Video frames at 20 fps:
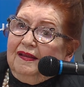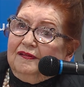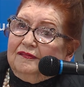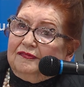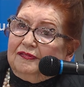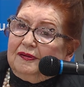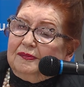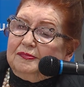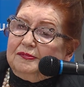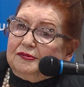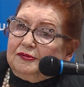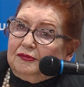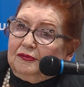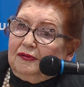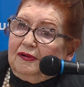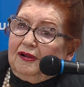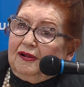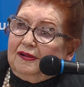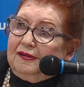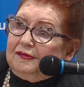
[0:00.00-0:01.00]
from
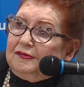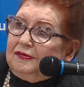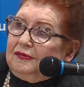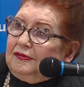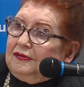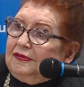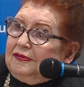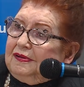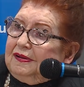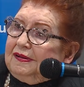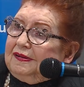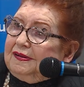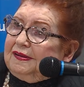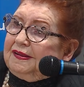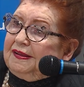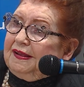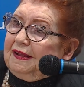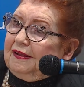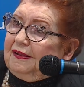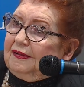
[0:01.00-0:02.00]
Toronto and
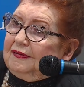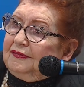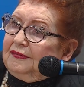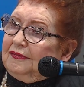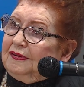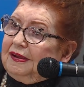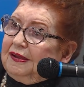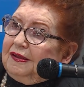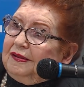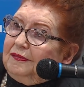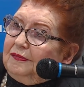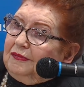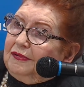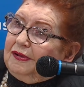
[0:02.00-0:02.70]
Calgary and